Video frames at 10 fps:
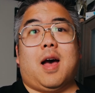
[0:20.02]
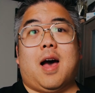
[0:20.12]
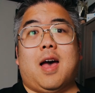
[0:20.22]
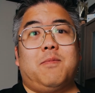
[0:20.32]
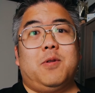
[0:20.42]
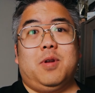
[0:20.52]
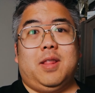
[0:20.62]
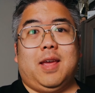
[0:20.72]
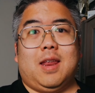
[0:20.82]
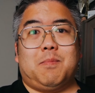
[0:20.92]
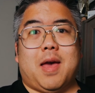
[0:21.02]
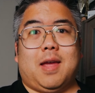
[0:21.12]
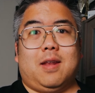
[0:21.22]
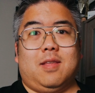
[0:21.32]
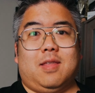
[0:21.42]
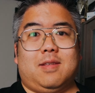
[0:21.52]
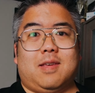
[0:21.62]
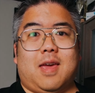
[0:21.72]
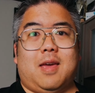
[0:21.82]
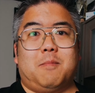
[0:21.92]
I've been really getting back into this
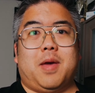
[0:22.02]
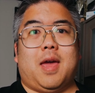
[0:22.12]
game,